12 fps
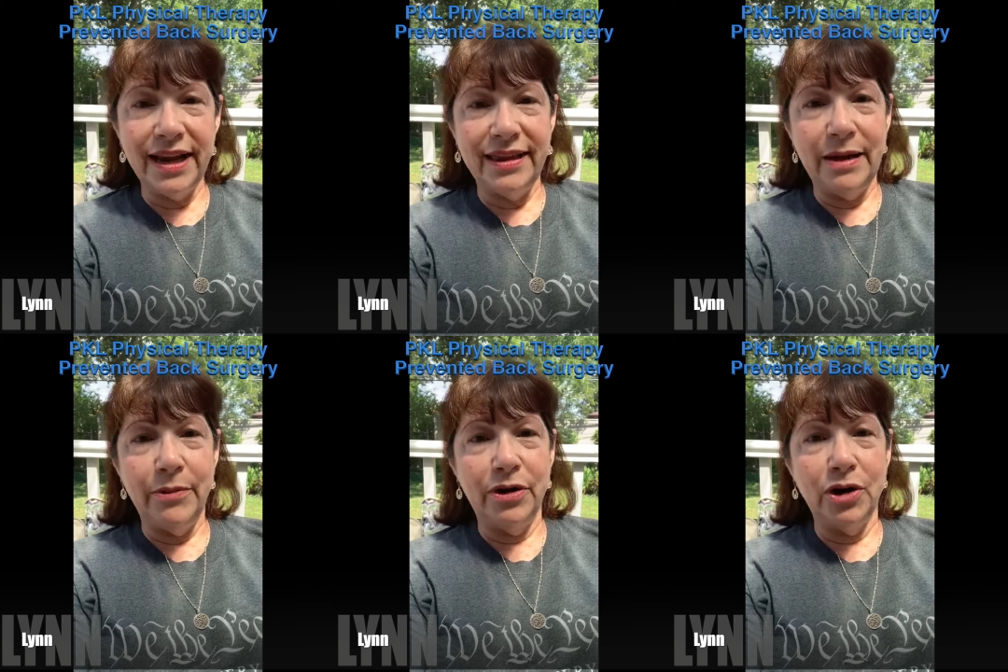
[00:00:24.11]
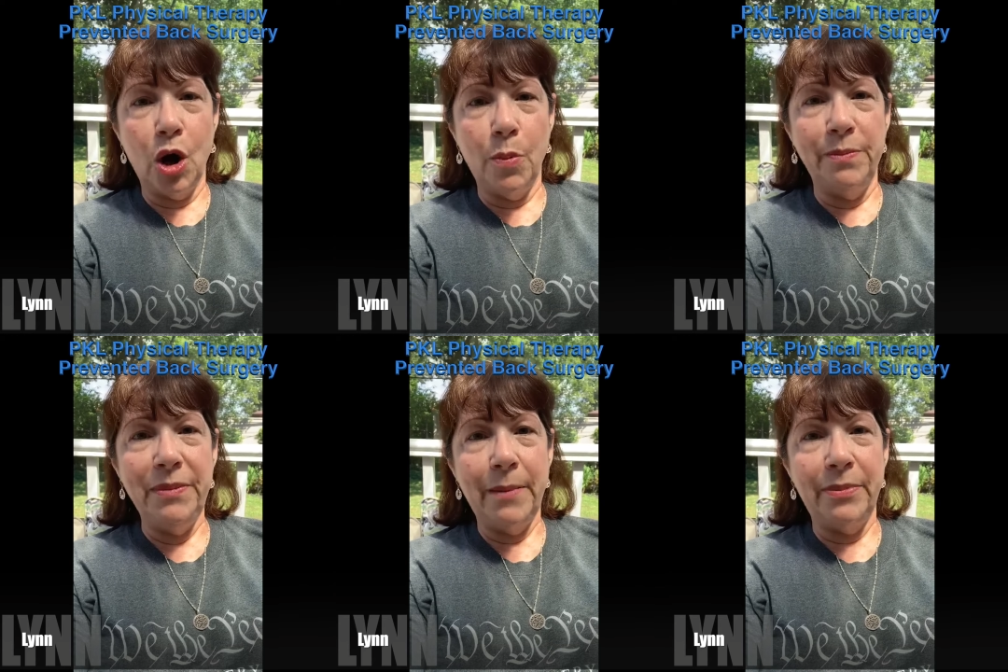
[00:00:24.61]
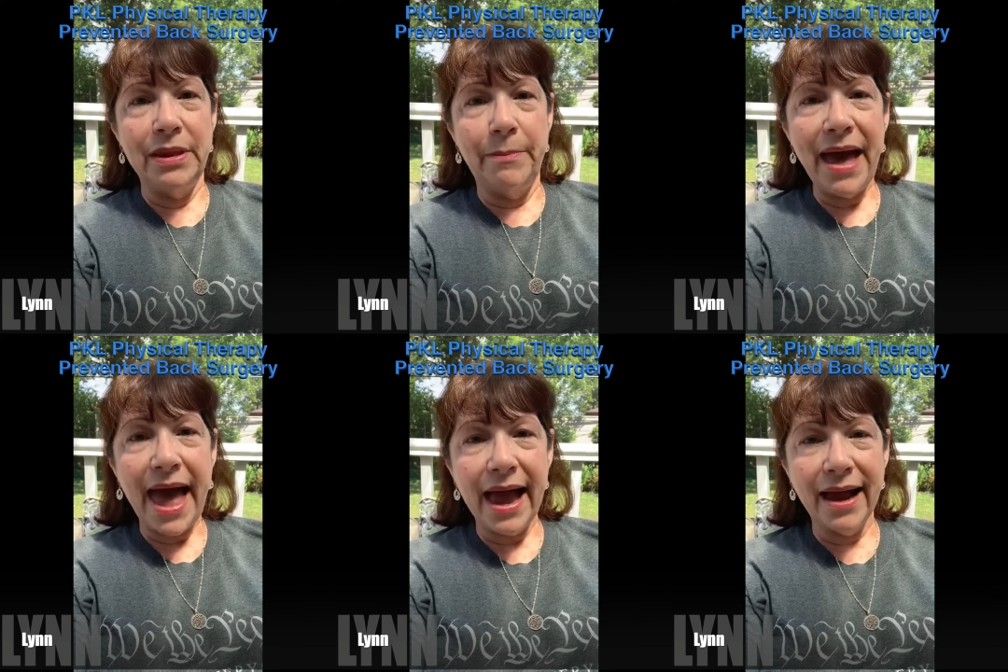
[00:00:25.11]
They were going to open me up in the
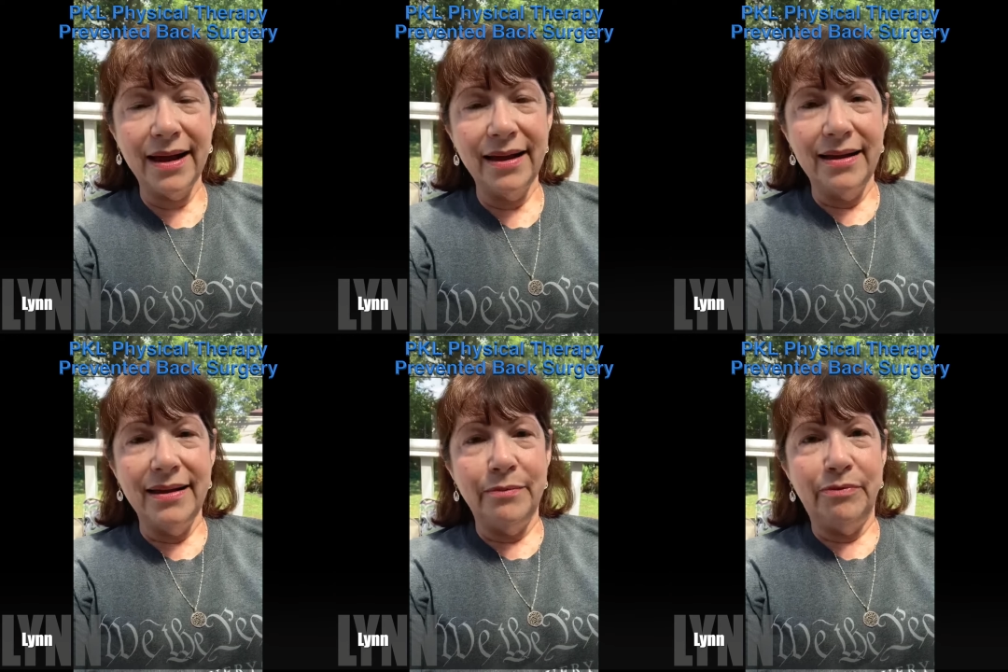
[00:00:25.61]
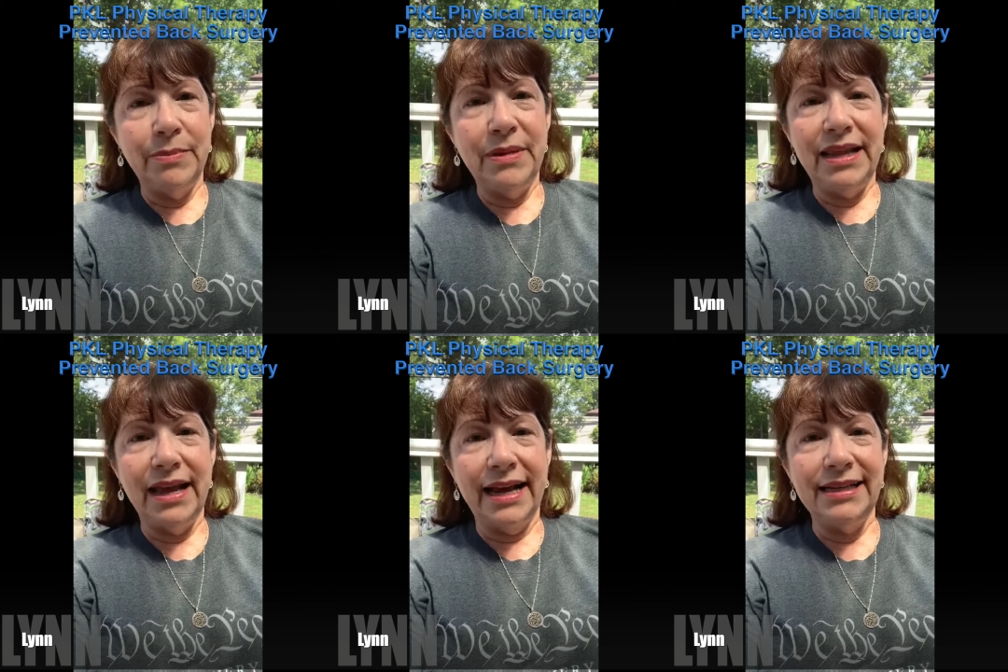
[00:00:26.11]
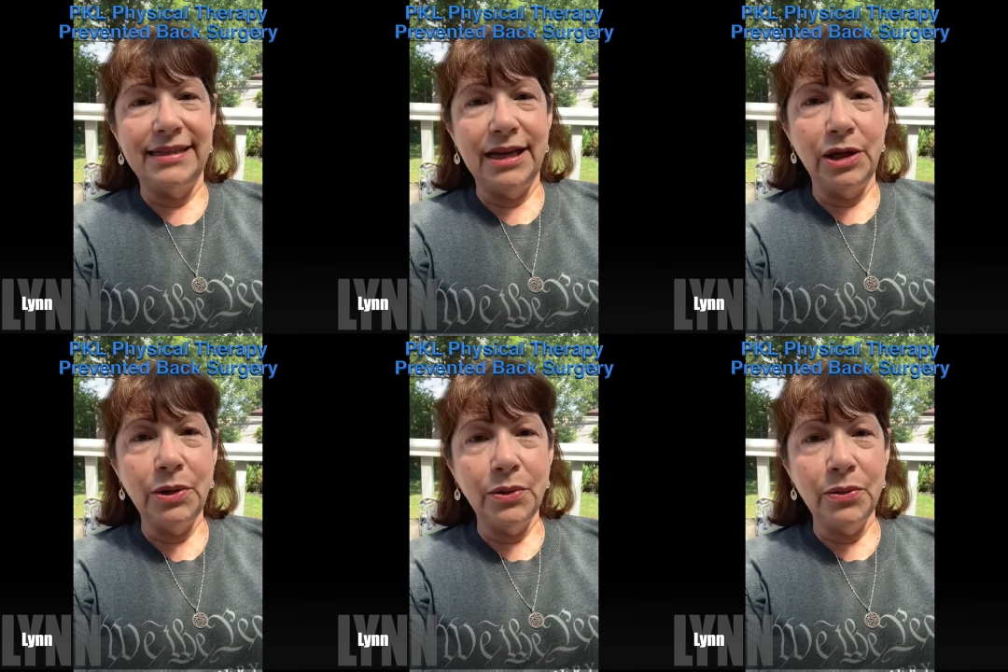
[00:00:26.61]
back, bring me to the
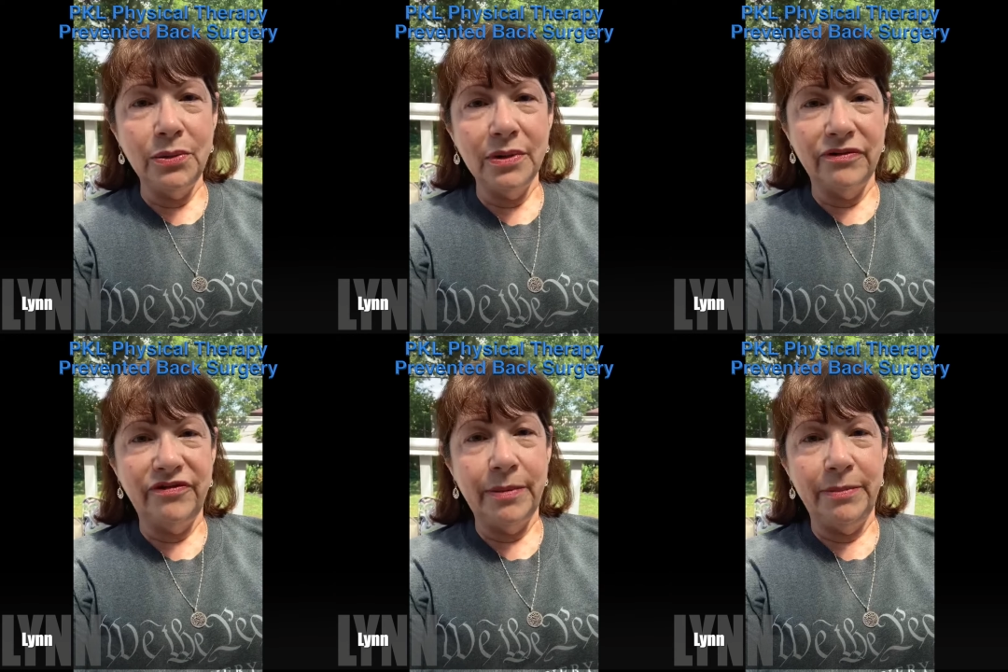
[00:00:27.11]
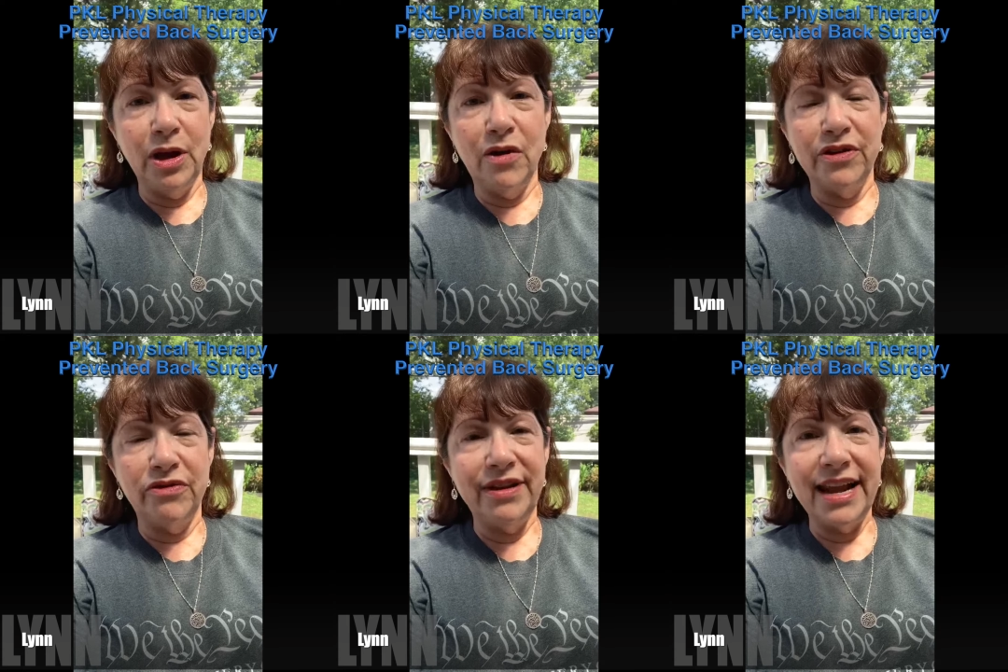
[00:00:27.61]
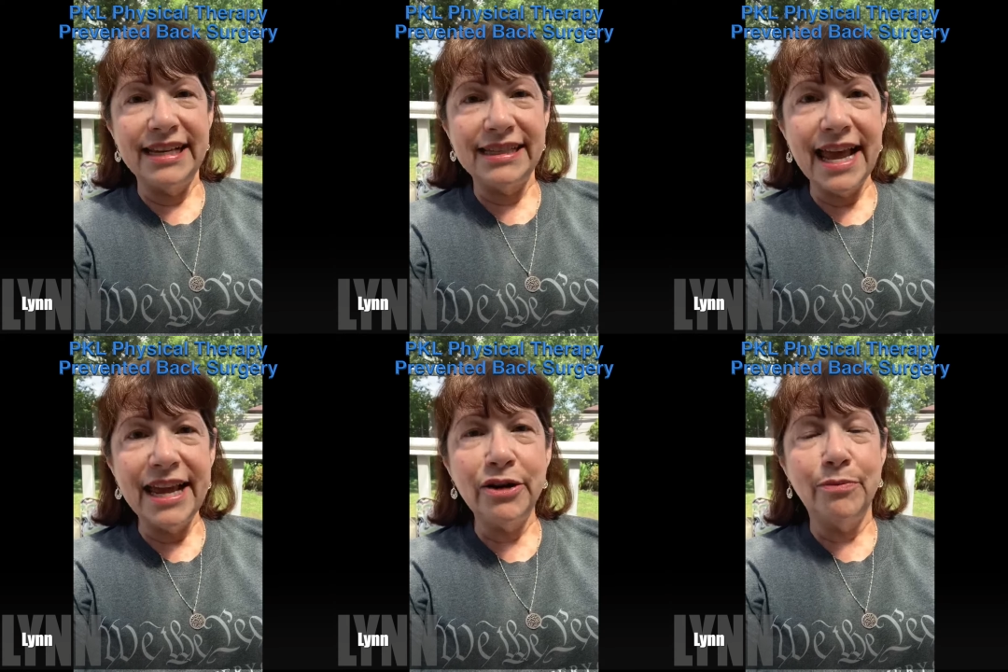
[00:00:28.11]
ICU, flip me over 3 days
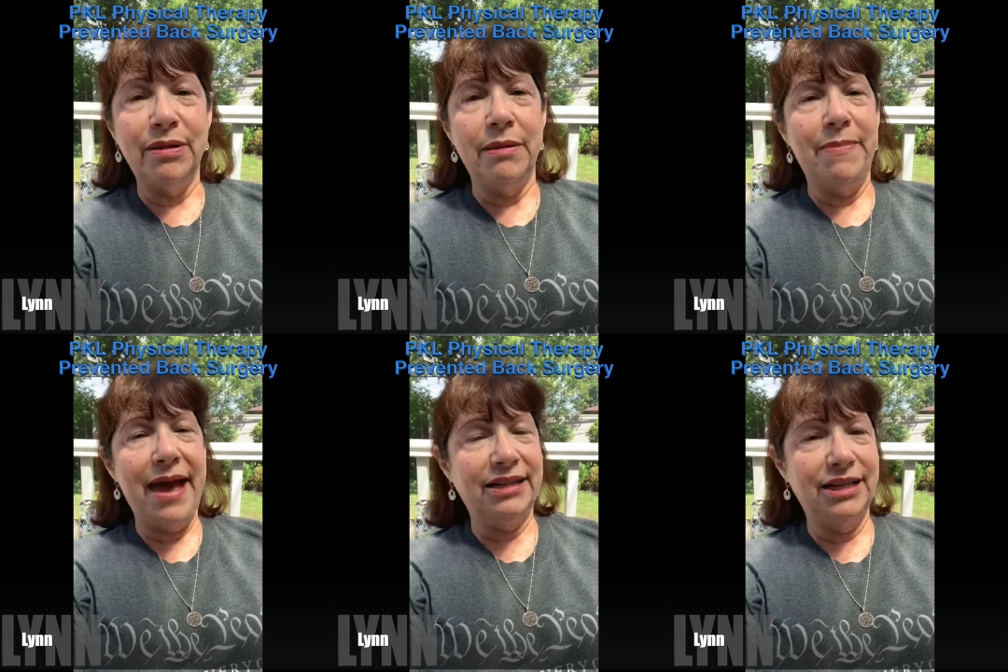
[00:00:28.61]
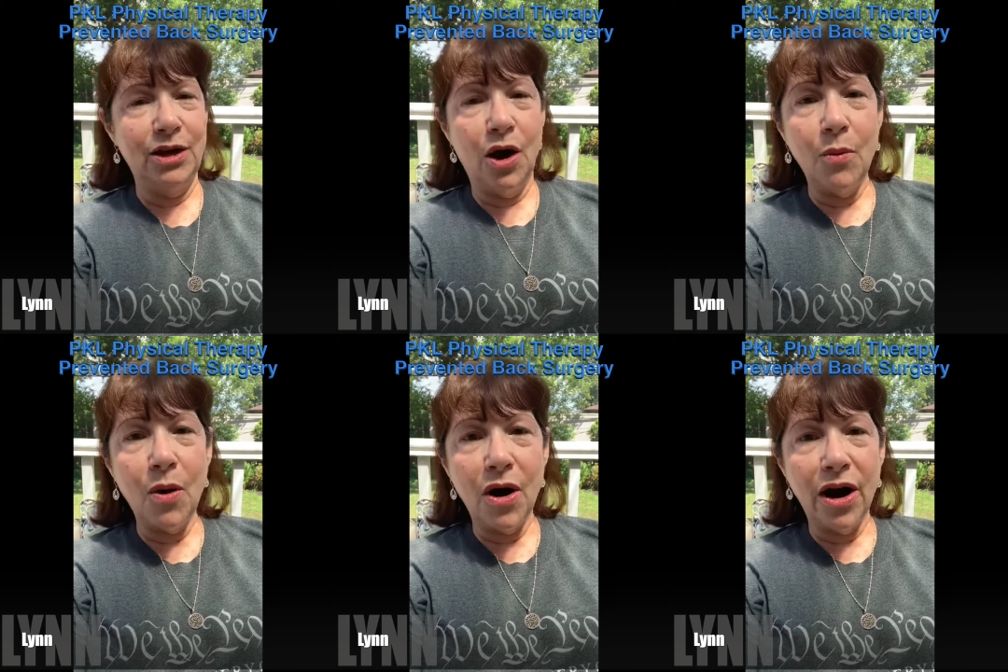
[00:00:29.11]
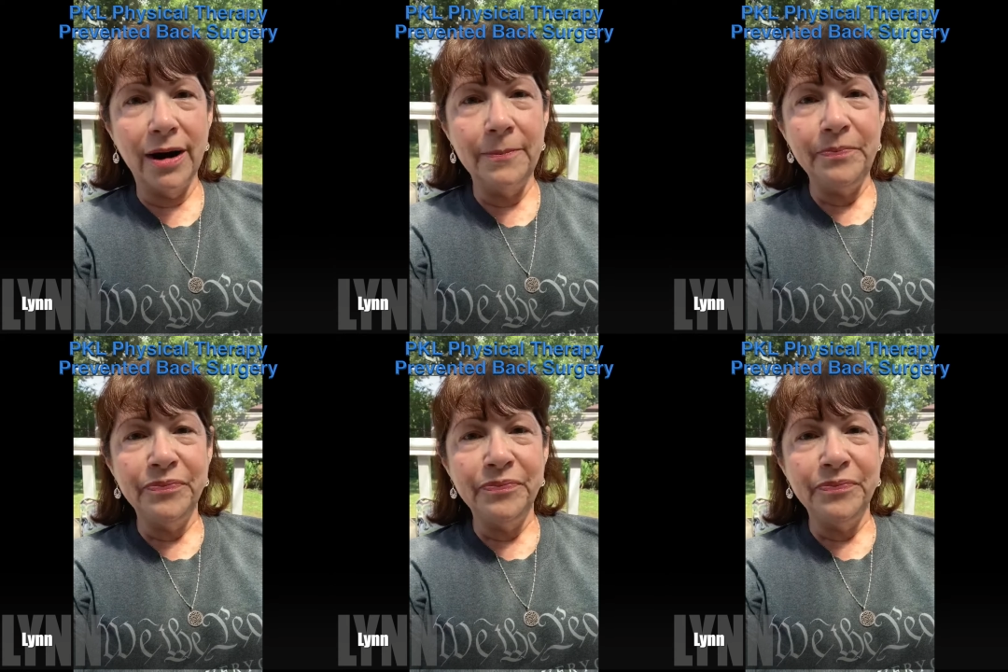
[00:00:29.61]
later, bring me back to the OR,